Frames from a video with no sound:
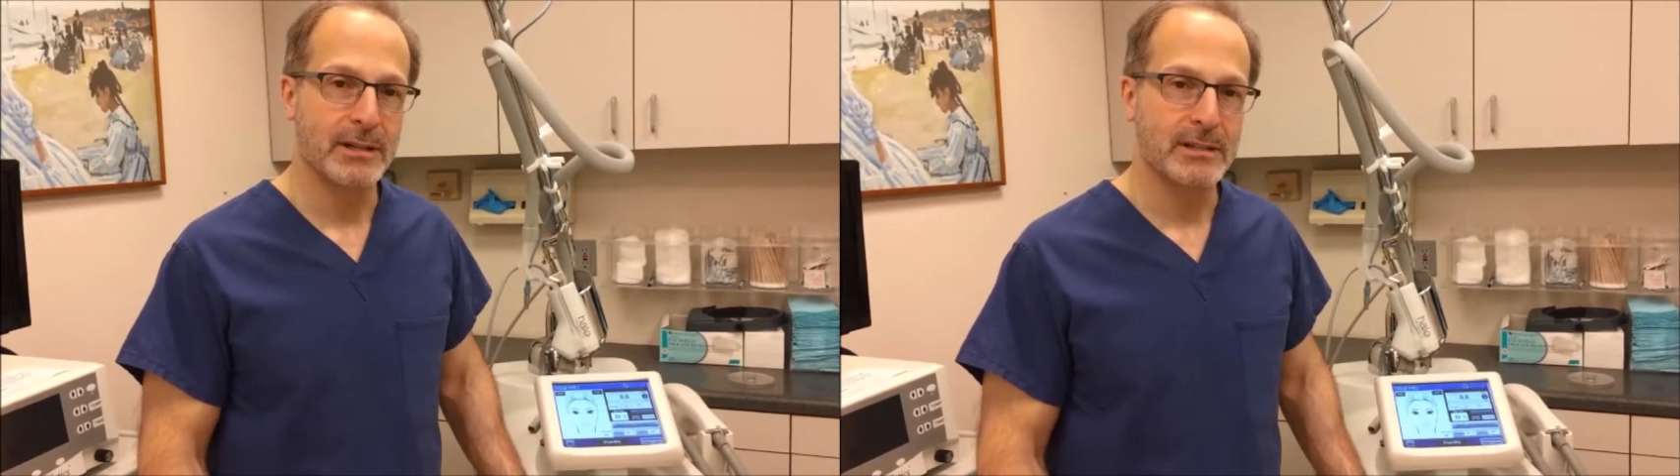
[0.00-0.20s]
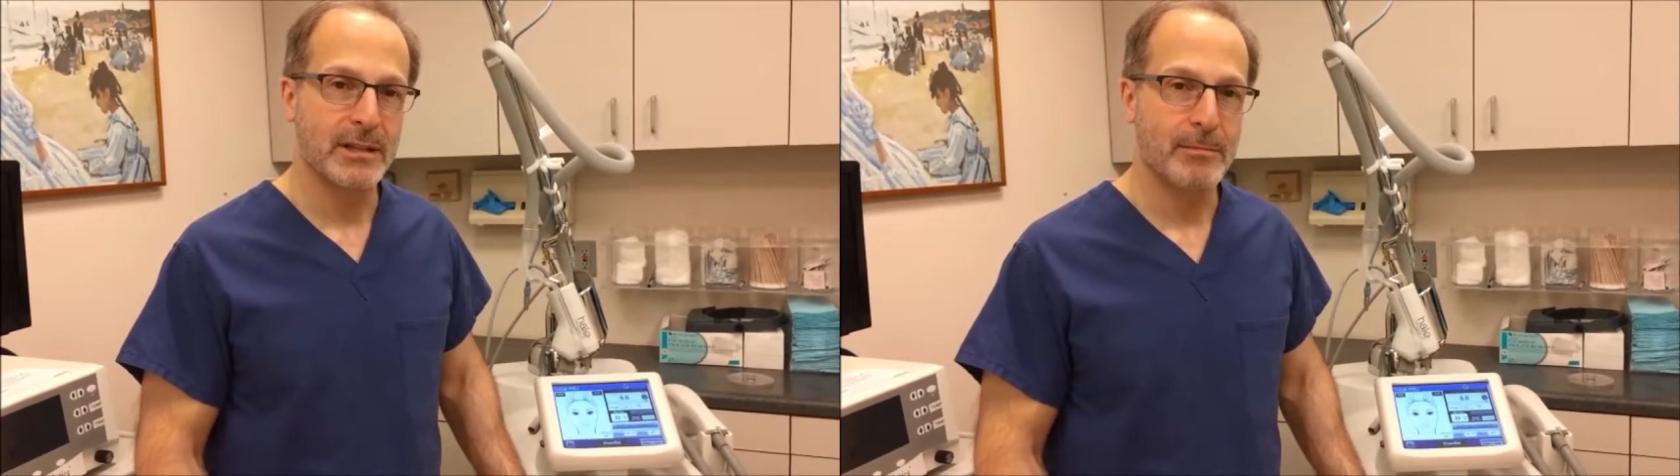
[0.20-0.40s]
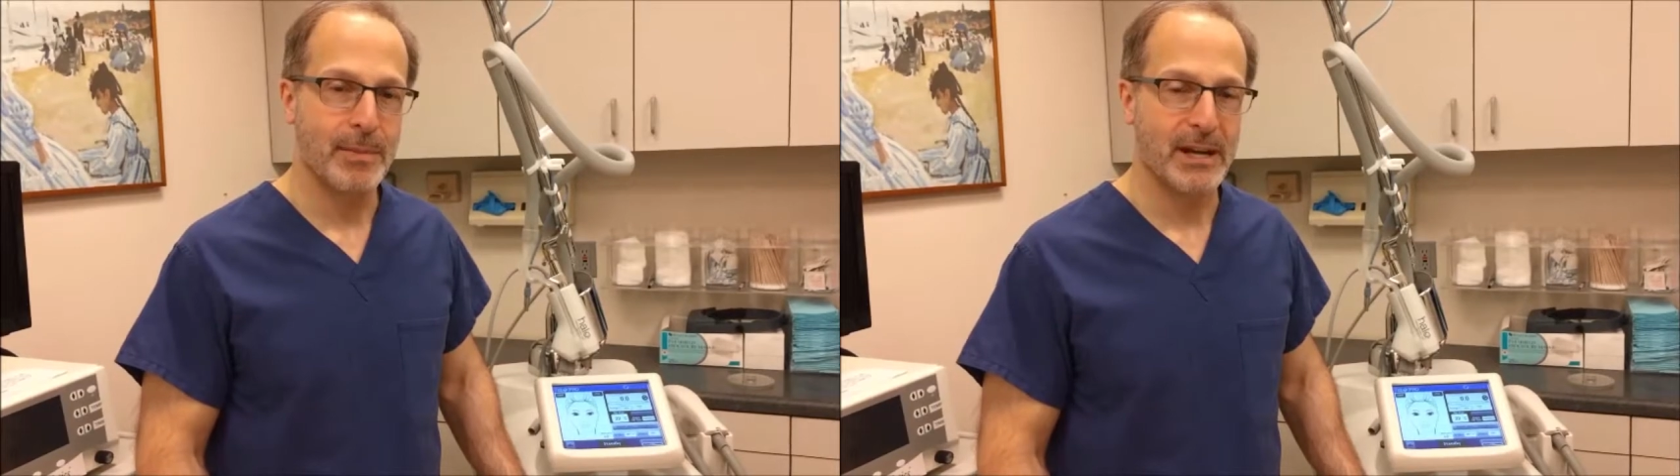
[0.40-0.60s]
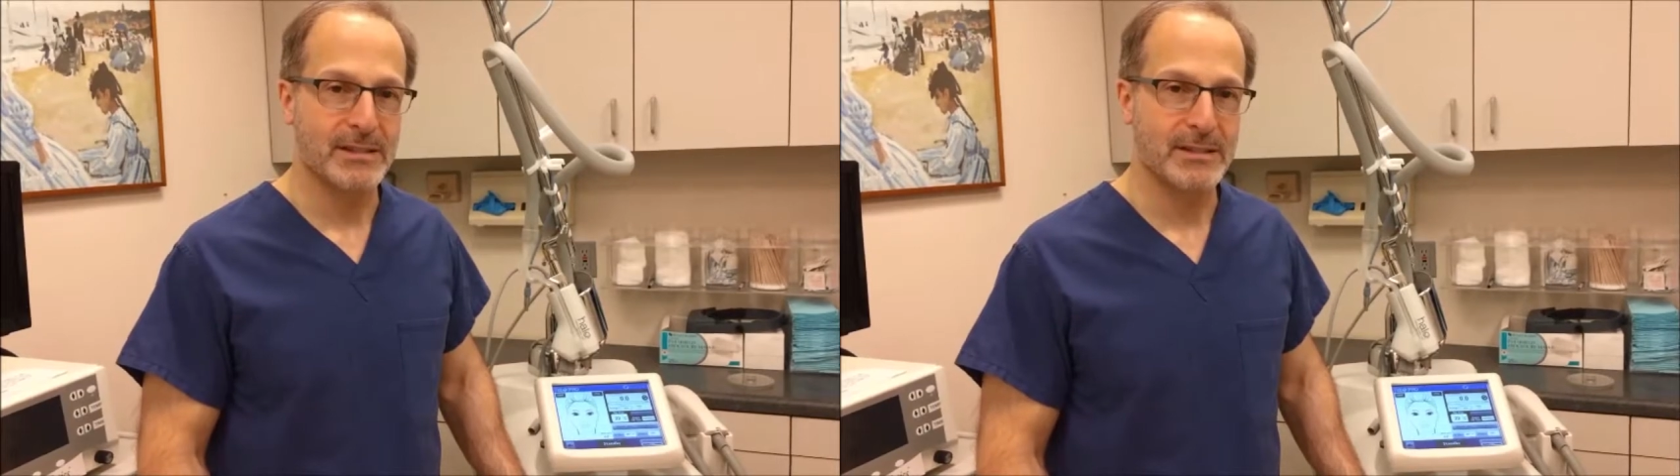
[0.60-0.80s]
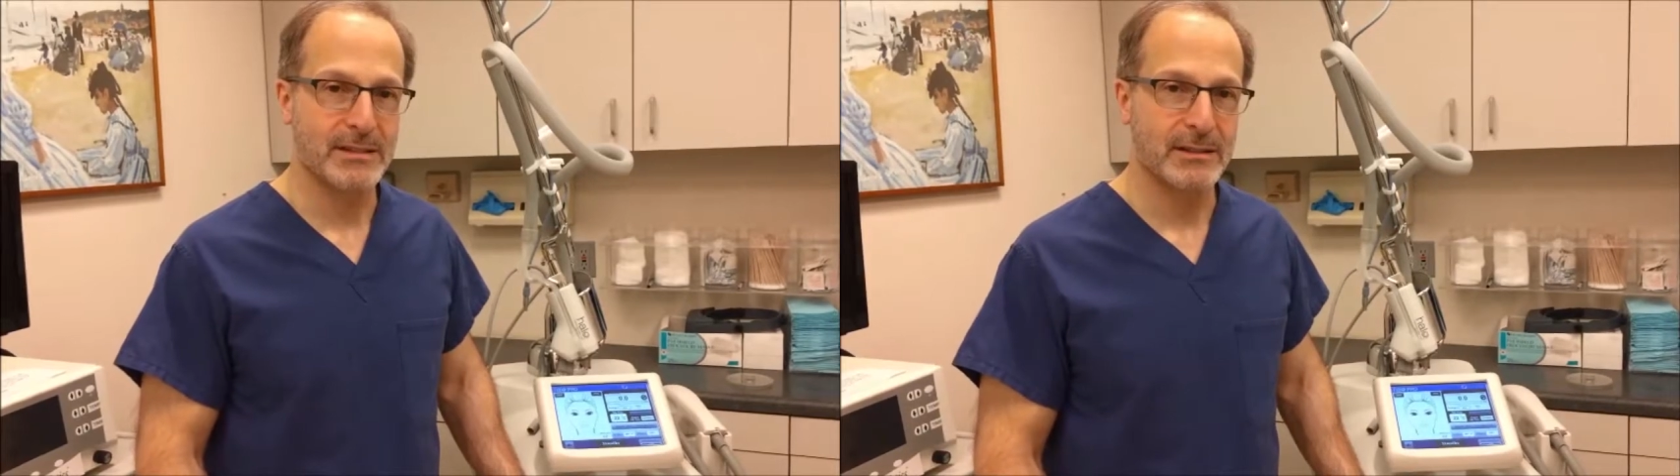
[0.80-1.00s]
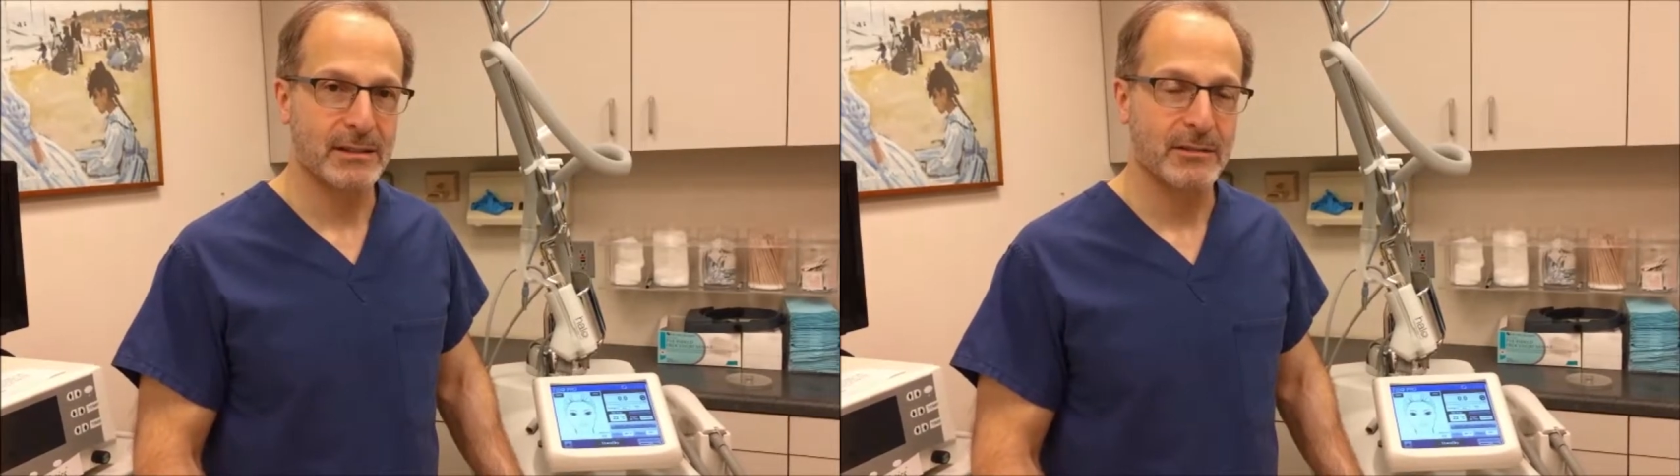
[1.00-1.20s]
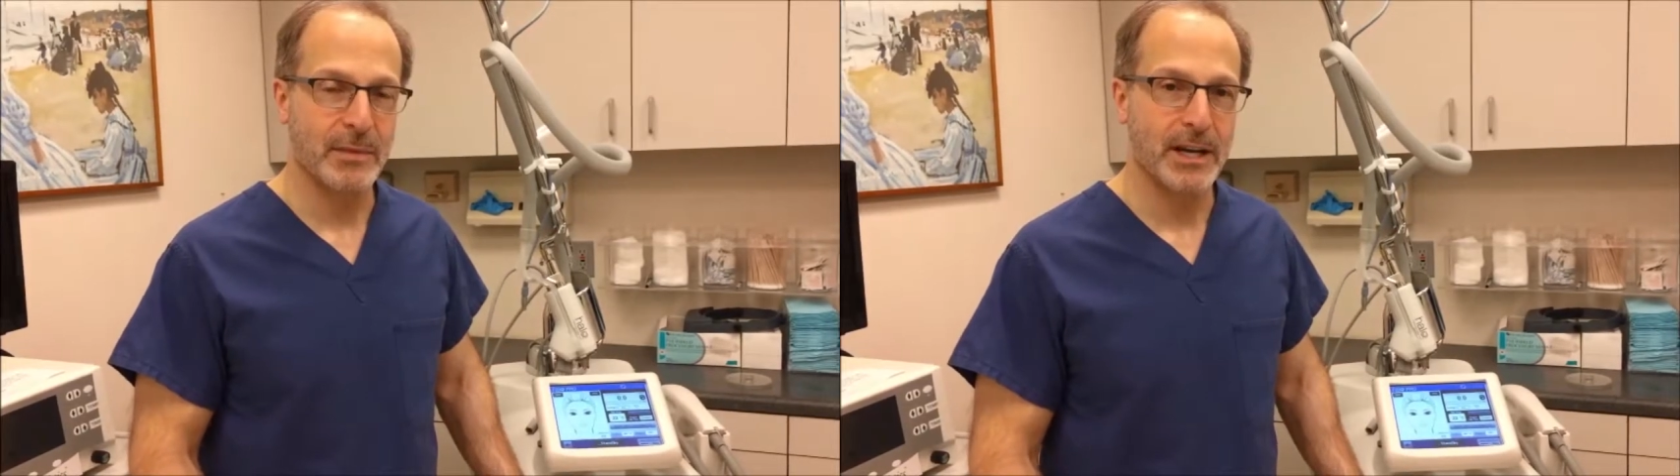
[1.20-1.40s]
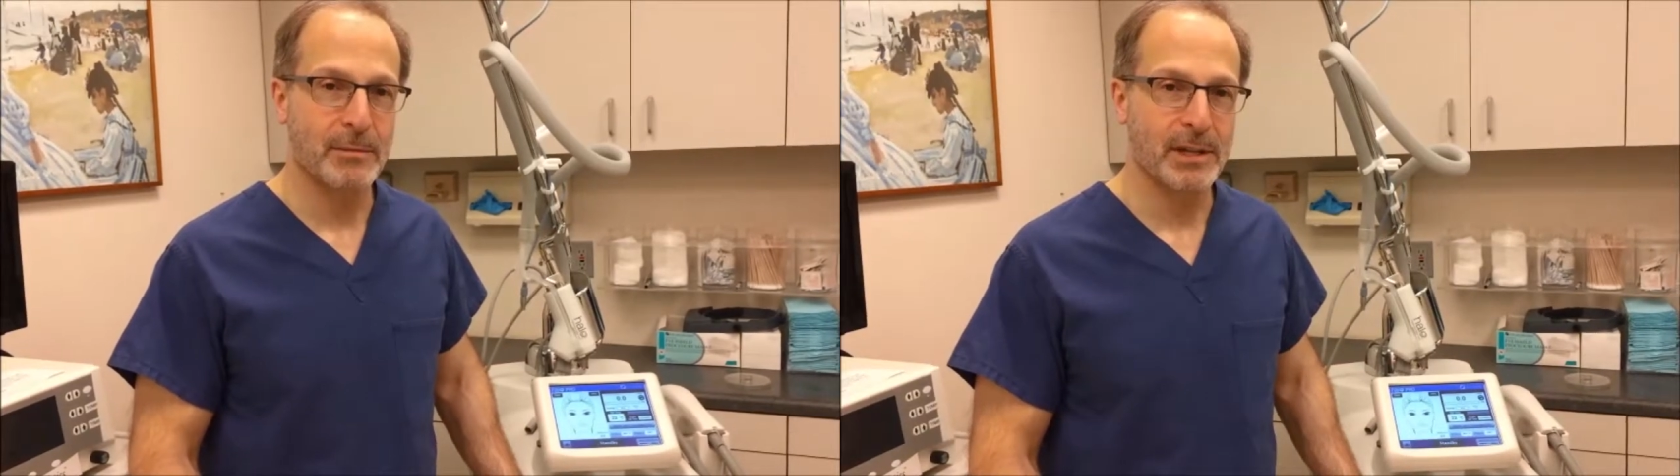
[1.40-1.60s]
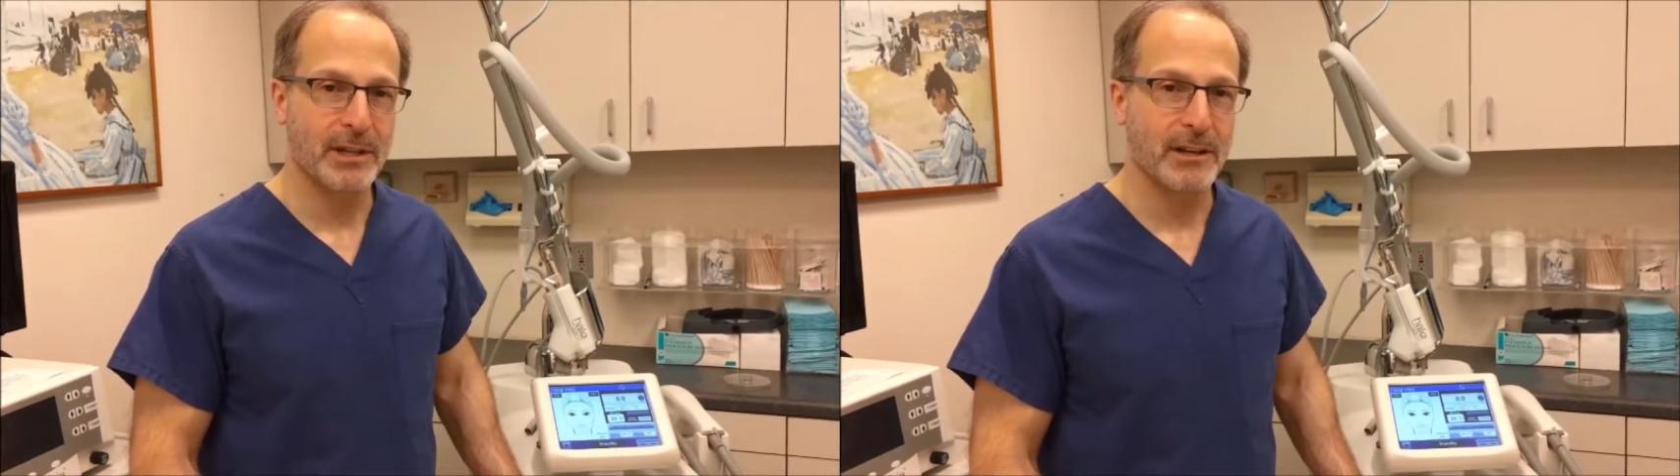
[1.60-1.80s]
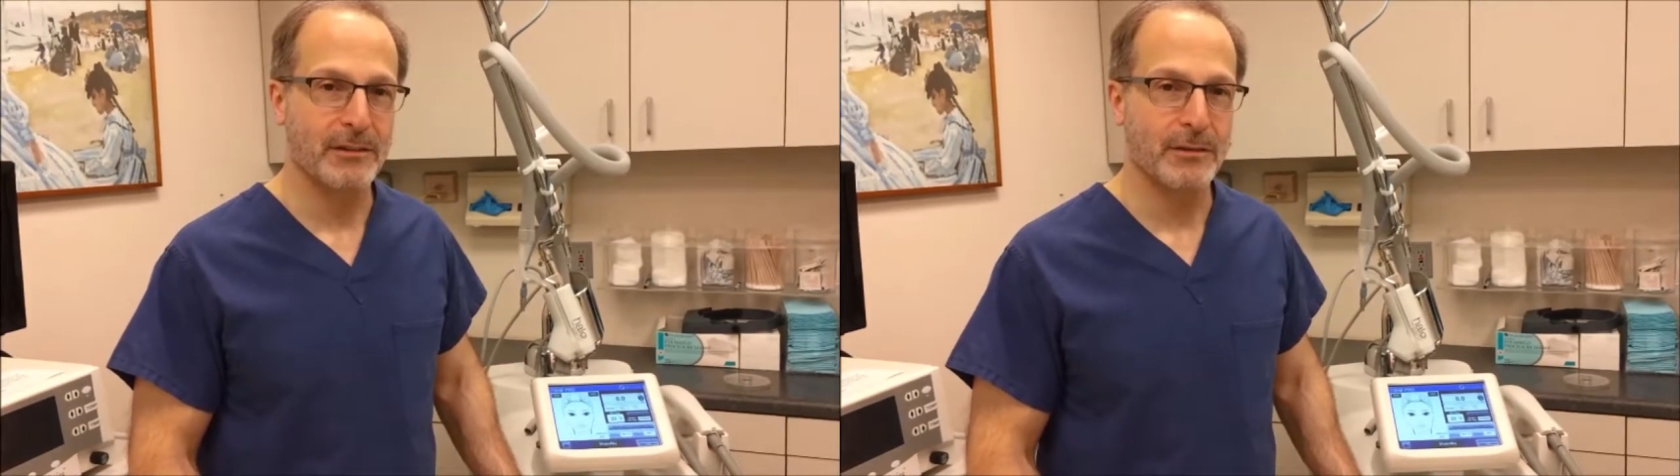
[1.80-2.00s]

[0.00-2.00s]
to the best of my ability